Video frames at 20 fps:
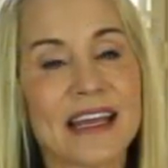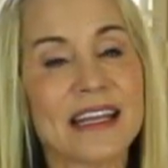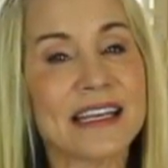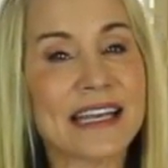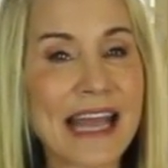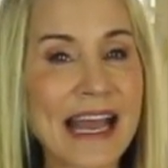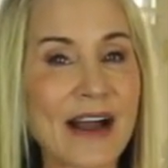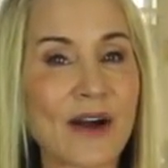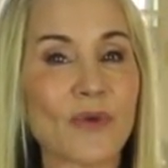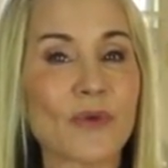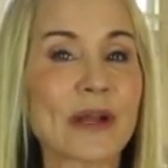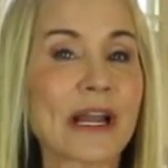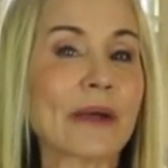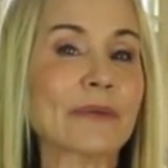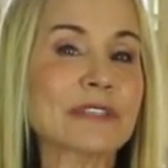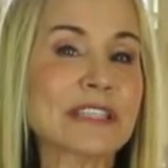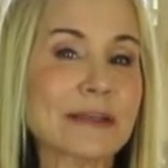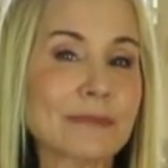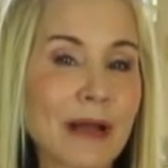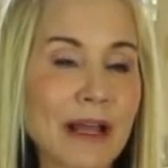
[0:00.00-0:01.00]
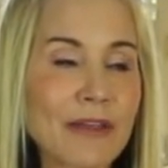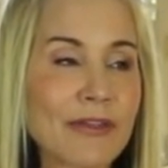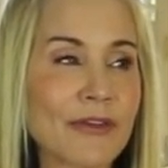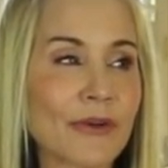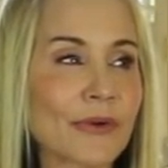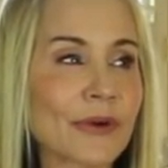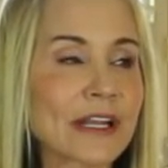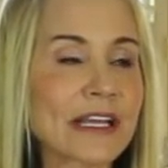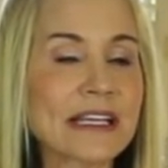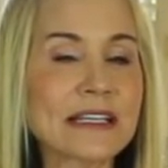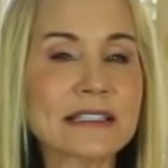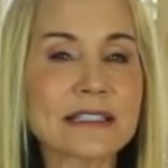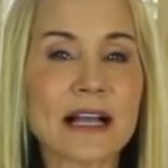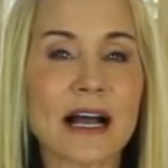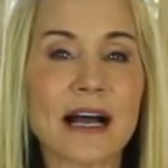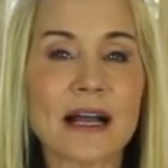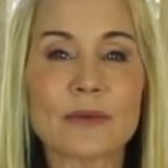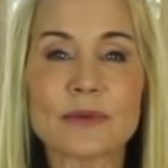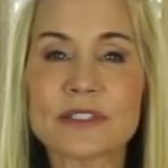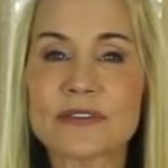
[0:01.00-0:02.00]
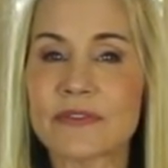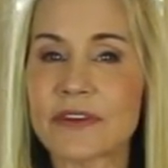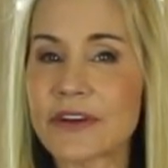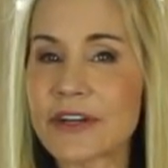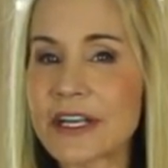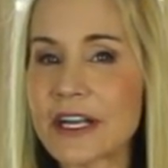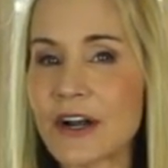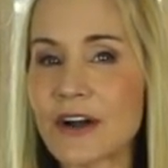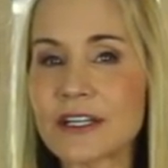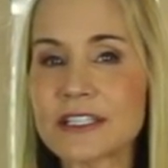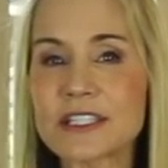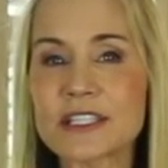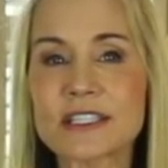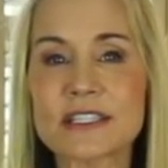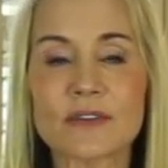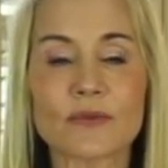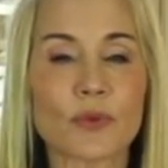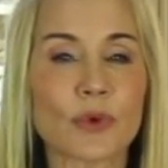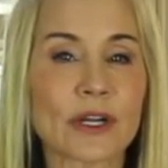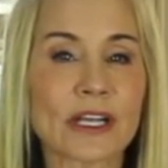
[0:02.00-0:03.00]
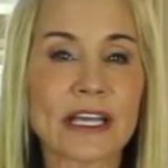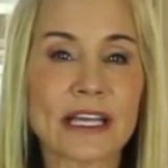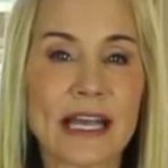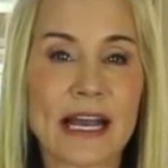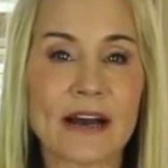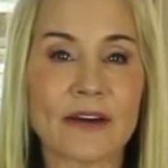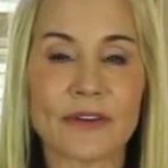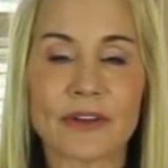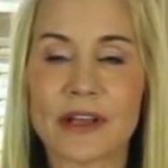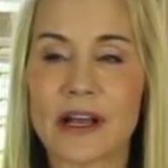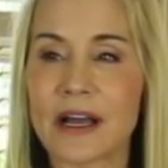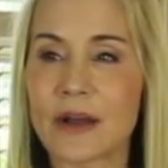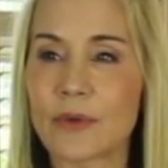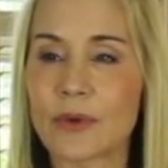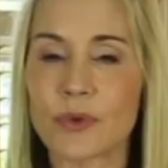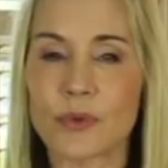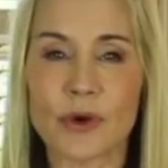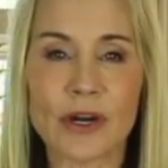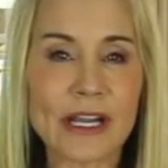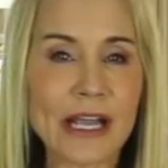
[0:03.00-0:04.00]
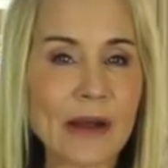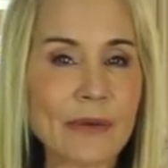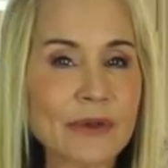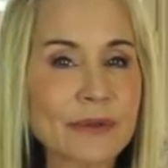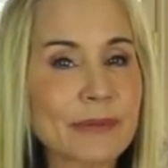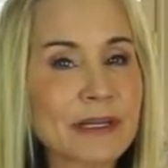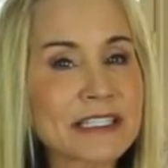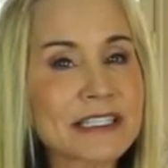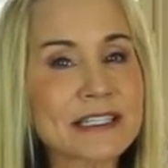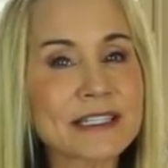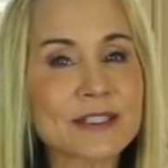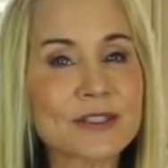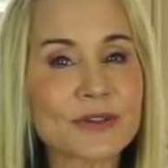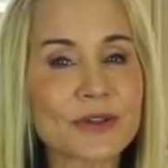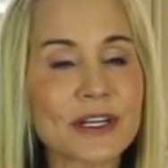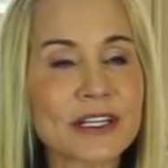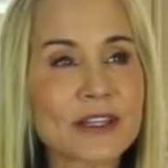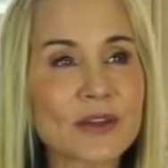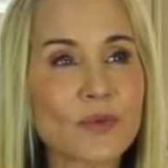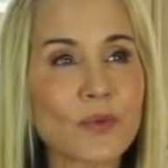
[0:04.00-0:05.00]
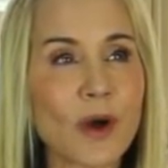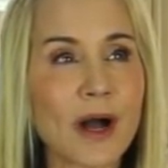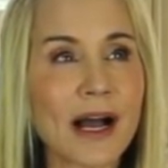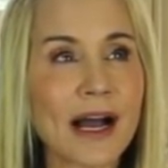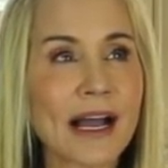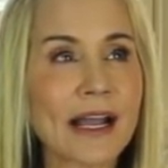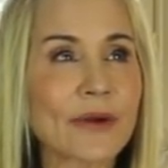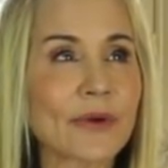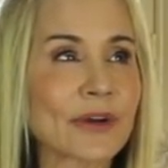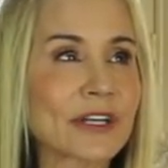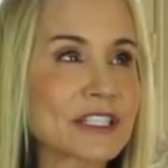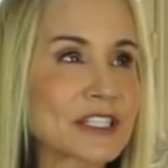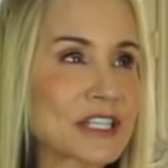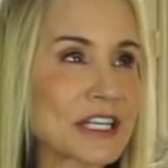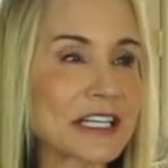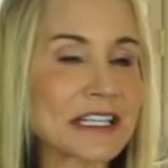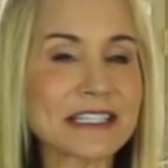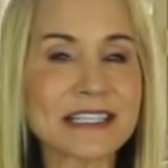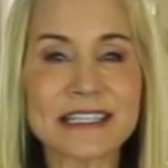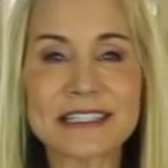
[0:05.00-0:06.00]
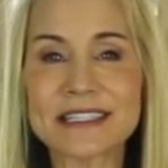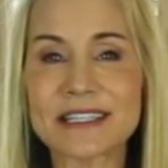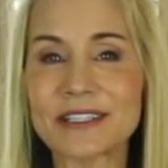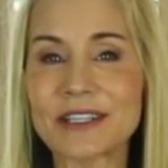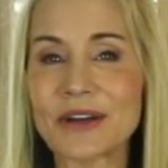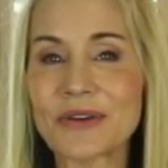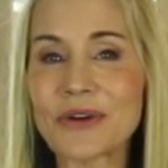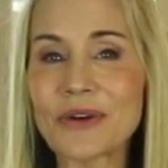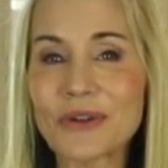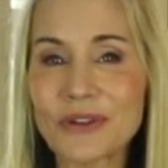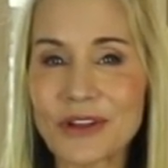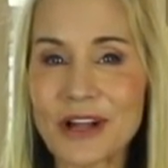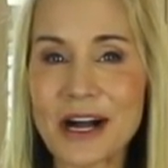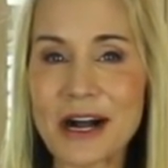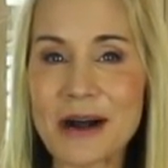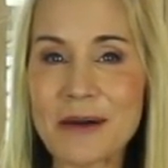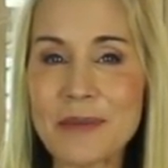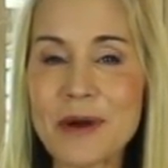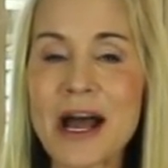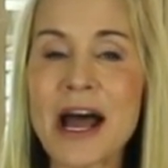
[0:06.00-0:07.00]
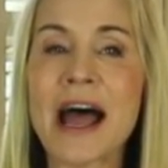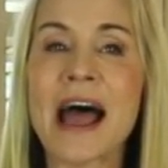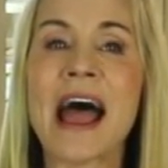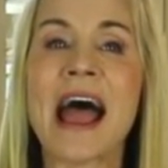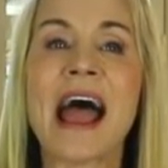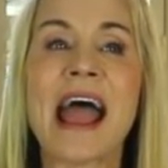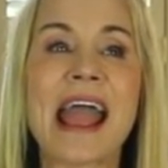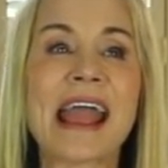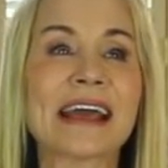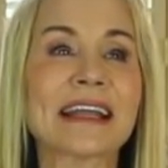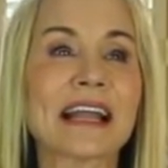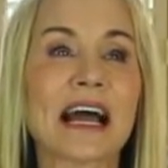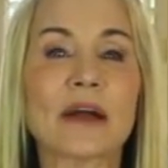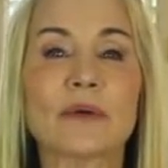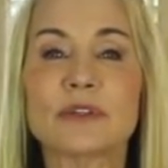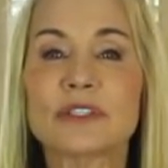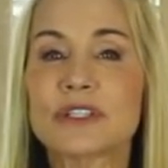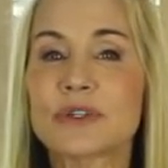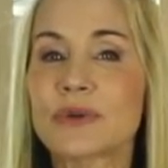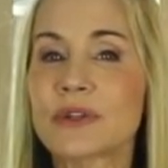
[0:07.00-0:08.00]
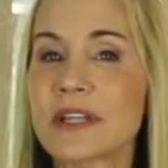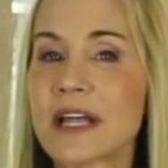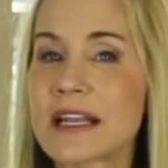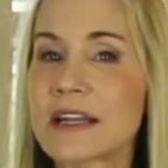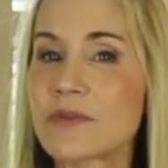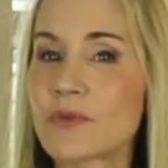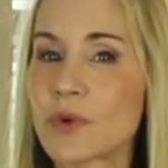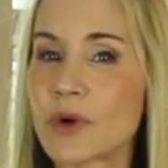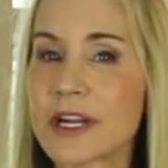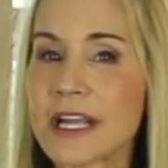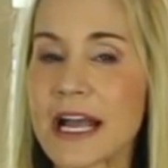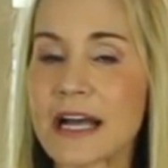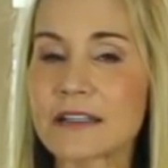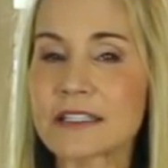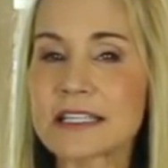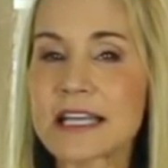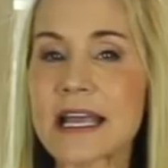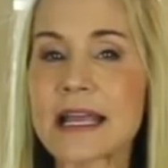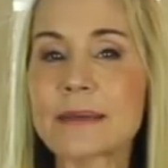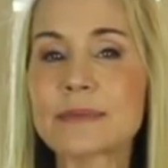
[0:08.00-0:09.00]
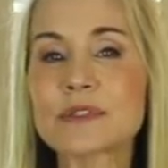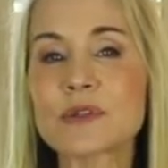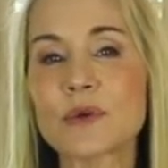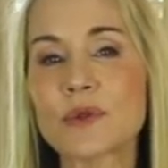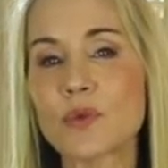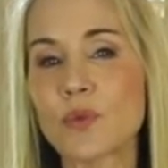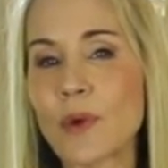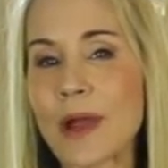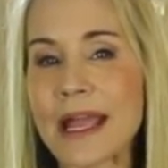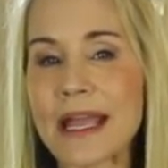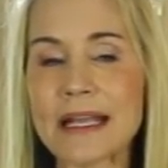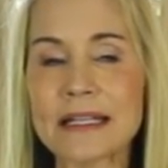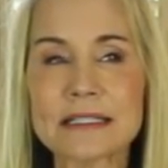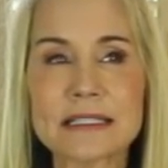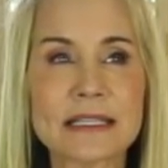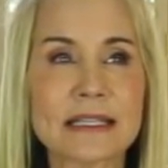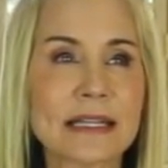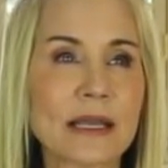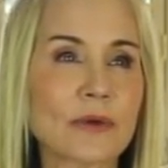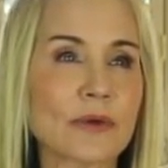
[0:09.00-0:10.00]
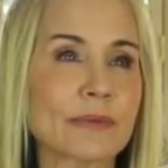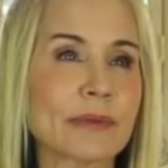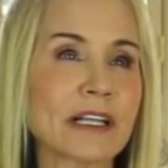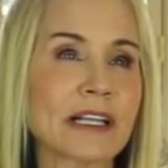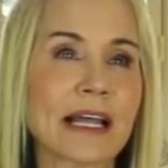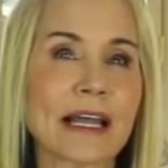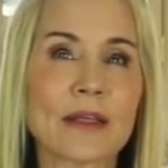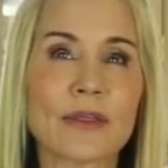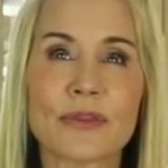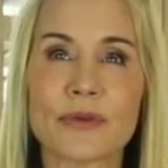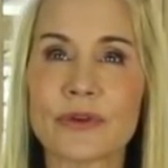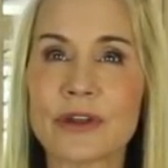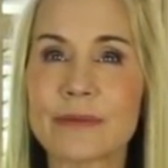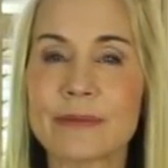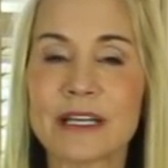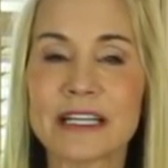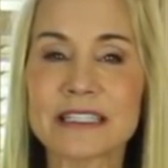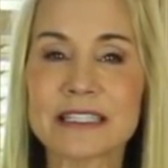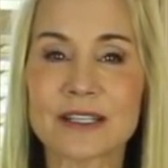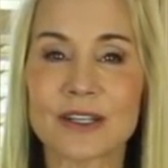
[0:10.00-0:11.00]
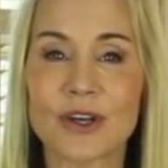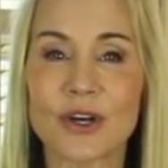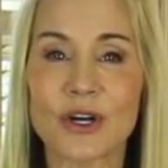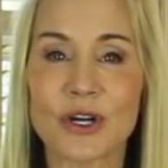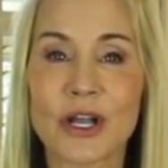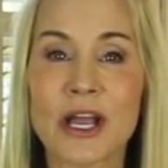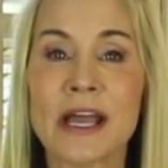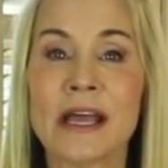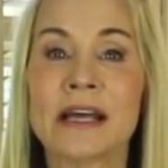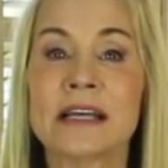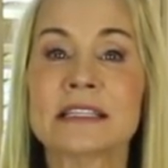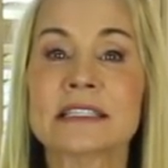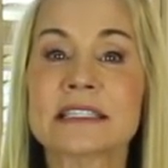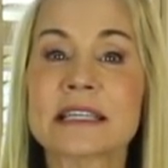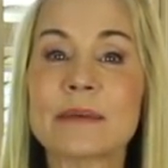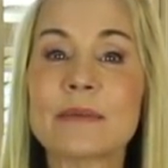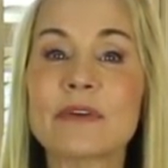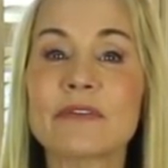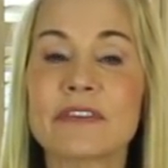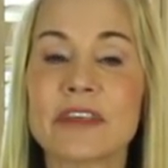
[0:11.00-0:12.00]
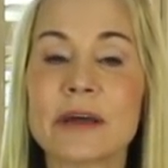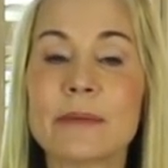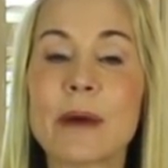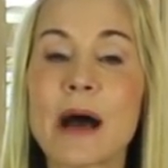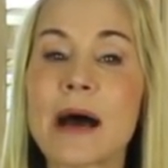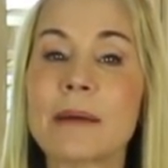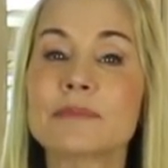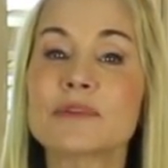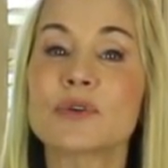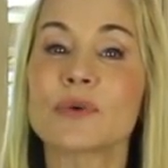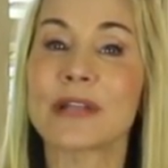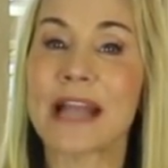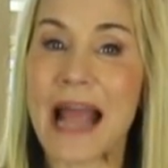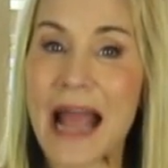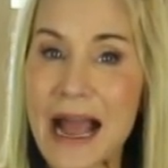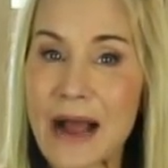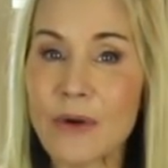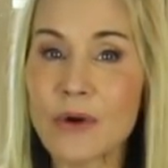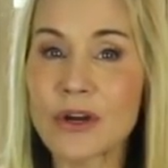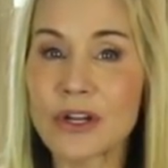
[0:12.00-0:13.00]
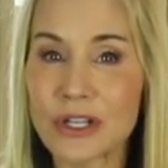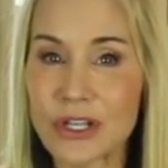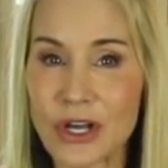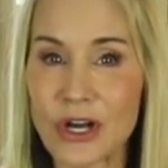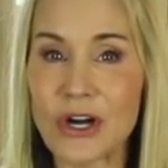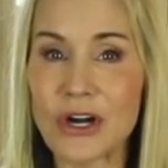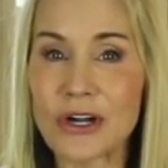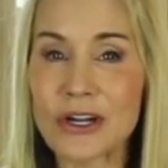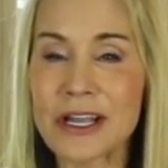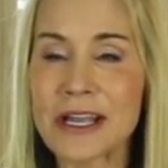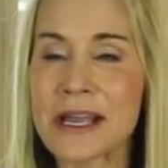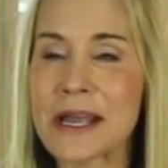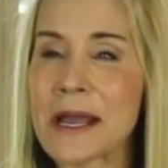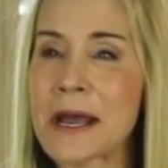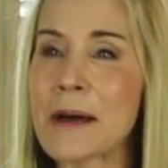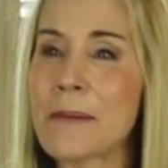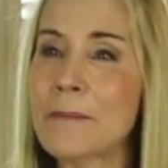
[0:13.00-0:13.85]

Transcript: Now, when I was in my thirties, I was very conscious of working out. I would work out with my sister at the Y or at Genesis, a local club, and I would do a lot of workout tapes with weights, and they would be like thirty minutes long, some of them up to an hour long.